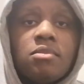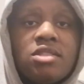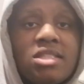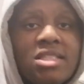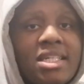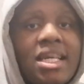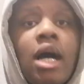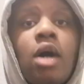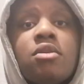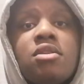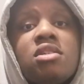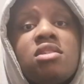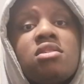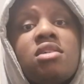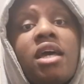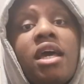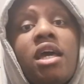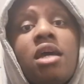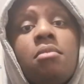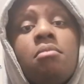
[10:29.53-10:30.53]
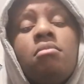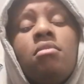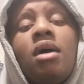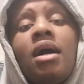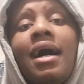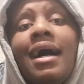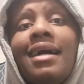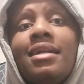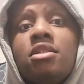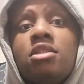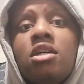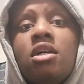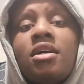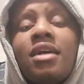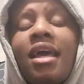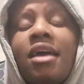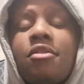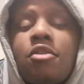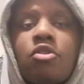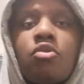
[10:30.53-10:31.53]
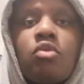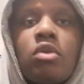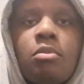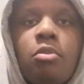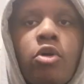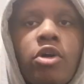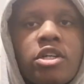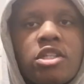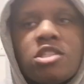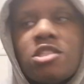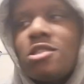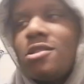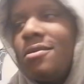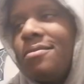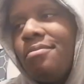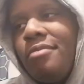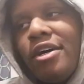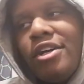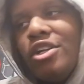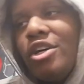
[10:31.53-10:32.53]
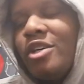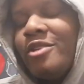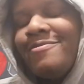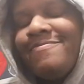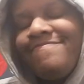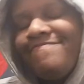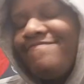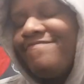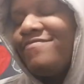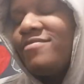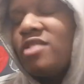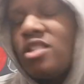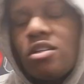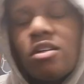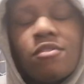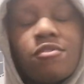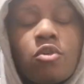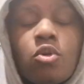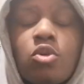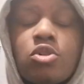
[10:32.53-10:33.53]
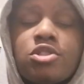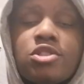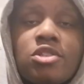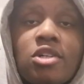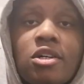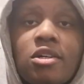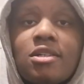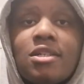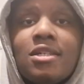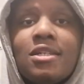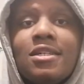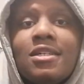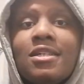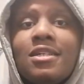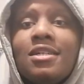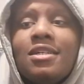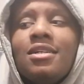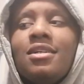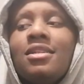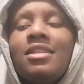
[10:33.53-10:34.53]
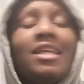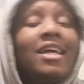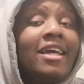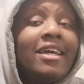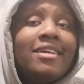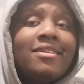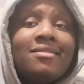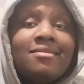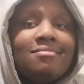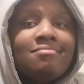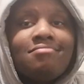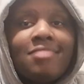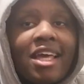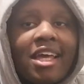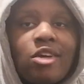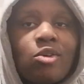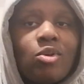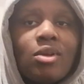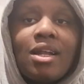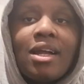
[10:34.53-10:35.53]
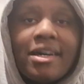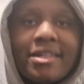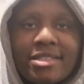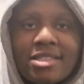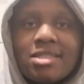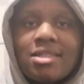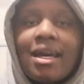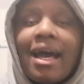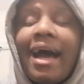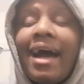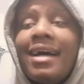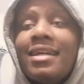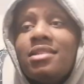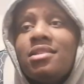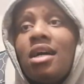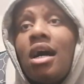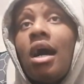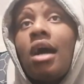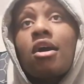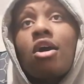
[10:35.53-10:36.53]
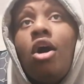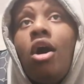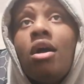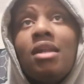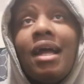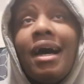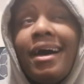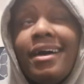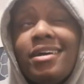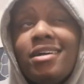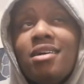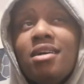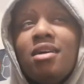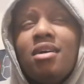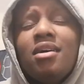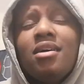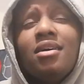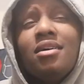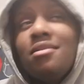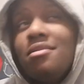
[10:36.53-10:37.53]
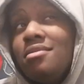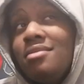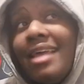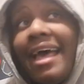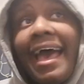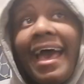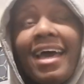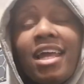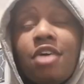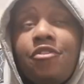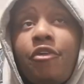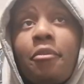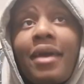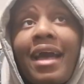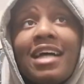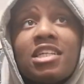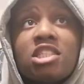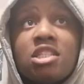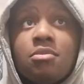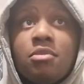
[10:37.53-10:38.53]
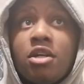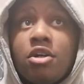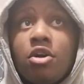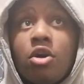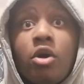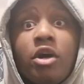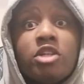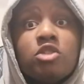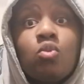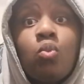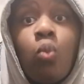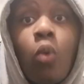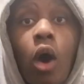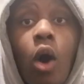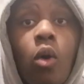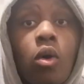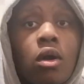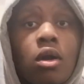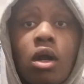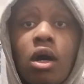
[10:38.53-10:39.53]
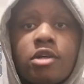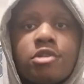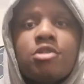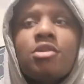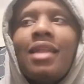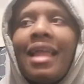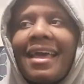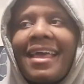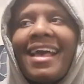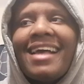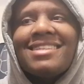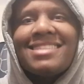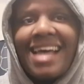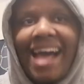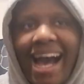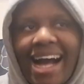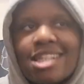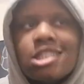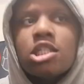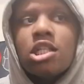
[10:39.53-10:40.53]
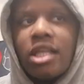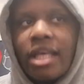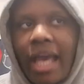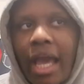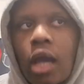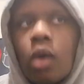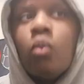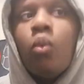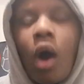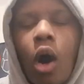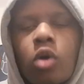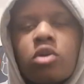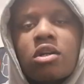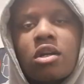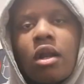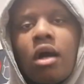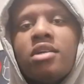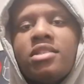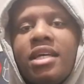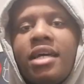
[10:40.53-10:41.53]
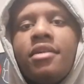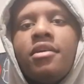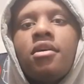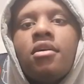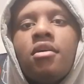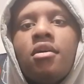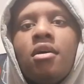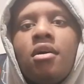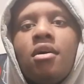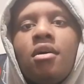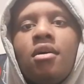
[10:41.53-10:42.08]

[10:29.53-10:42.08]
see out this game and get the 3 points. But no, of course not. They equalised. And I can't lie, the header from Casemiro is world class. Like, it's actually a world class header.